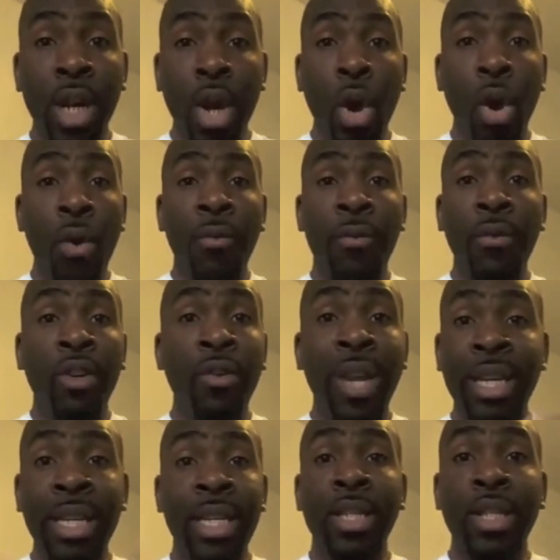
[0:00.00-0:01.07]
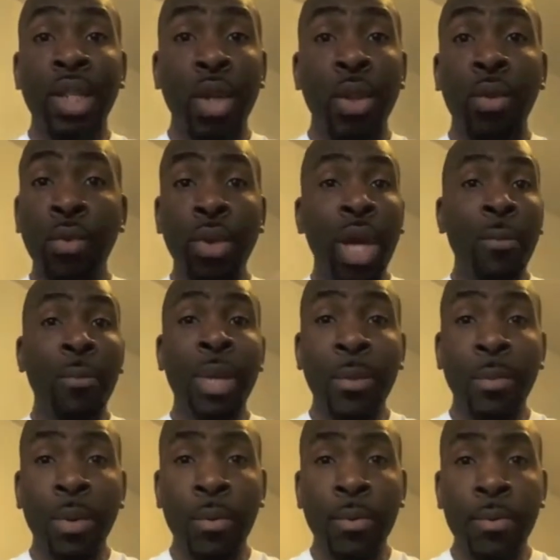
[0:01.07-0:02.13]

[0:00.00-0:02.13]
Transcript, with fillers: of greatness to young people.